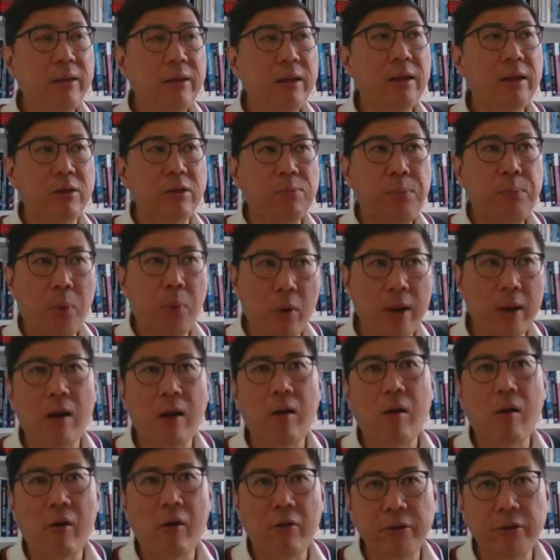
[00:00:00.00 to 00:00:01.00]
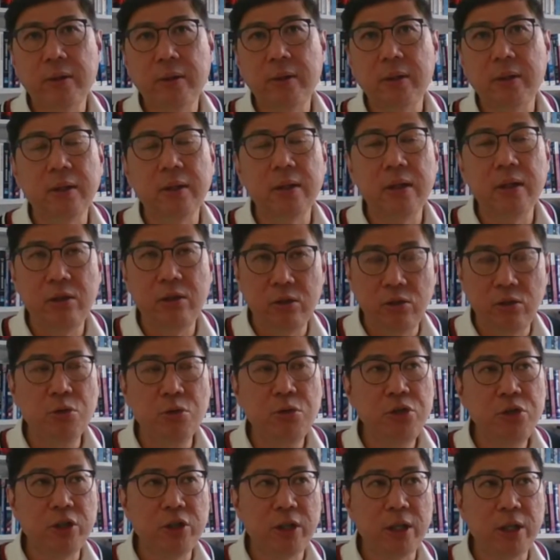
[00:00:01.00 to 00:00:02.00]
anything that's product oriented is
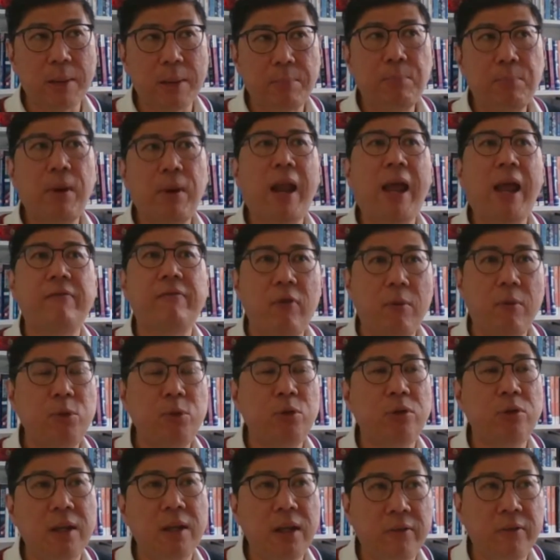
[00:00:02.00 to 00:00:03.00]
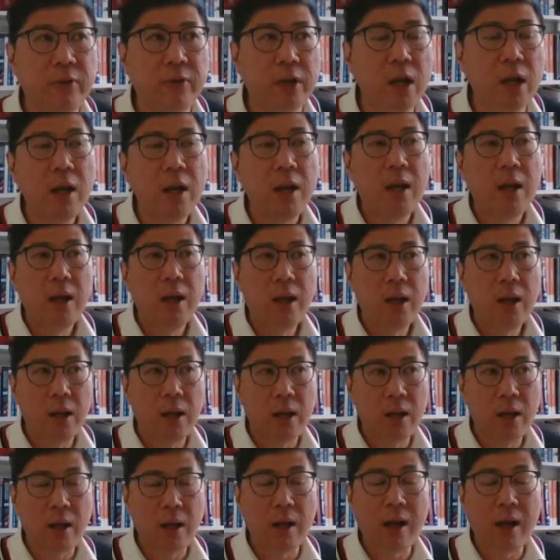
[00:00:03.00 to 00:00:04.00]
usually a platform to deliver
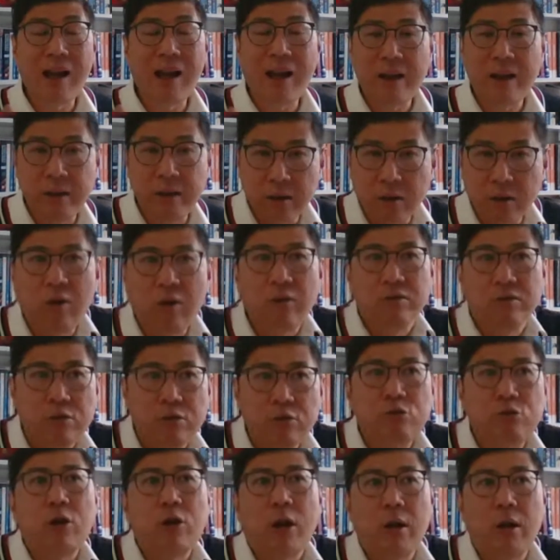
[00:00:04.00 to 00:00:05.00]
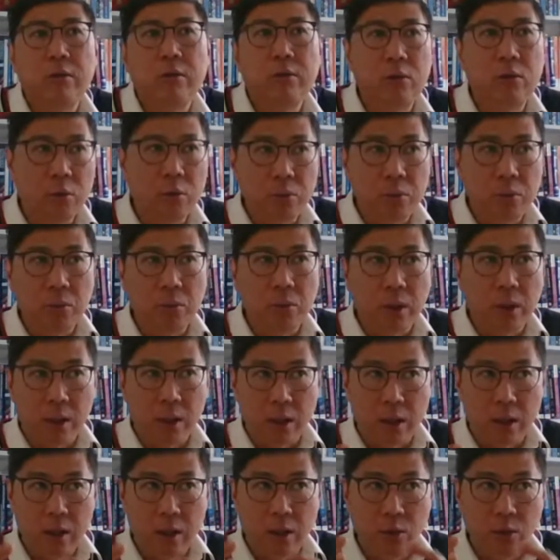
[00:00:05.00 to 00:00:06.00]
a higher construct to
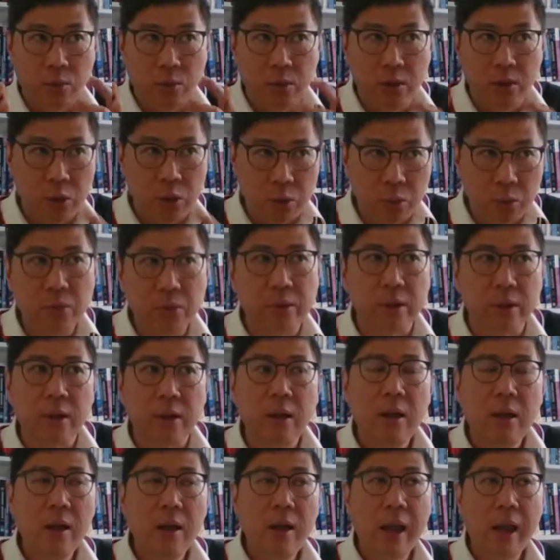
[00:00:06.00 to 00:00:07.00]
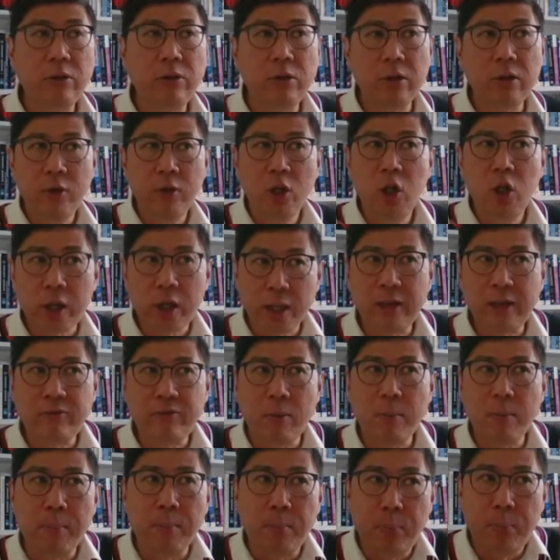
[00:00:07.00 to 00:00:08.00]
the user. And so if you look at
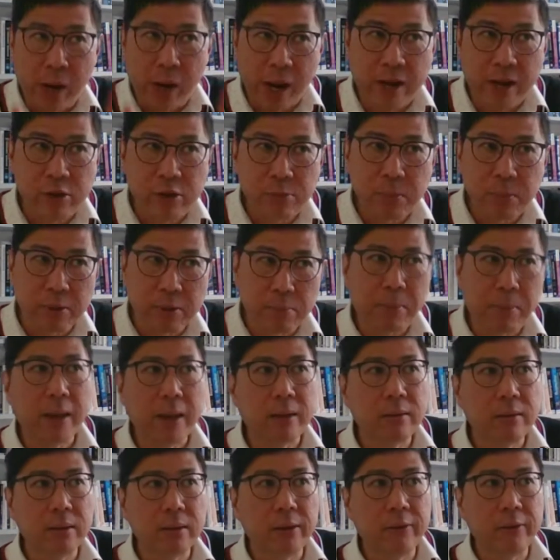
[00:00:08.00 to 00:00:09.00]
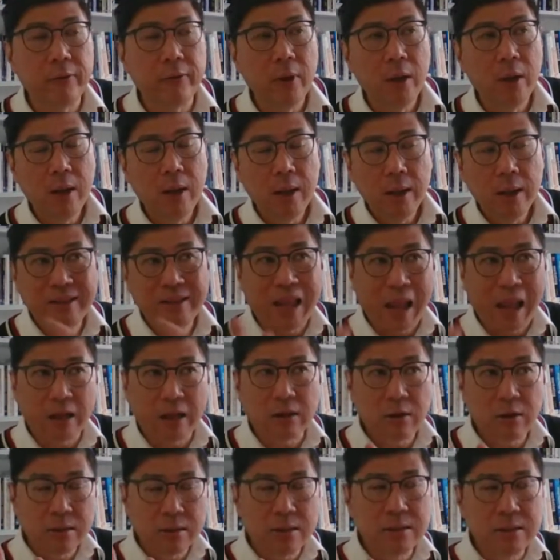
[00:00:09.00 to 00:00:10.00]
it from a brand's perspective,
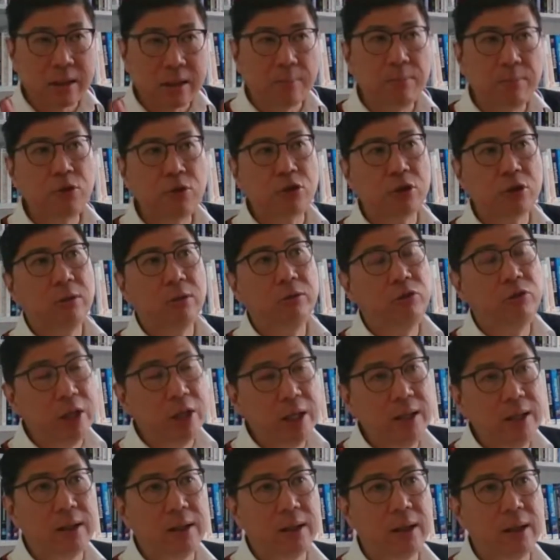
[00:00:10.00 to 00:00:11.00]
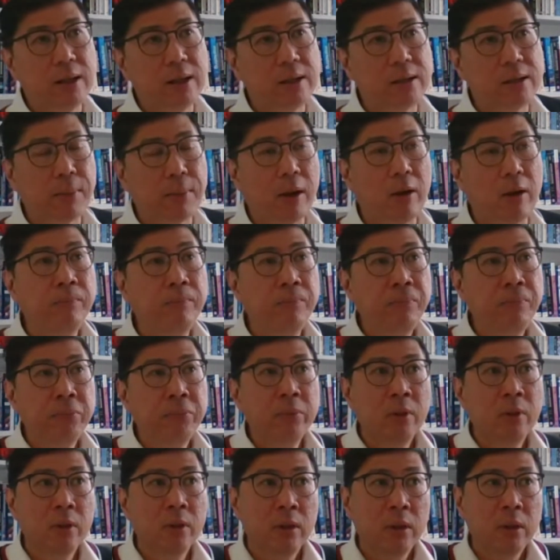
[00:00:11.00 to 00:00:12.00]
that consumption really is about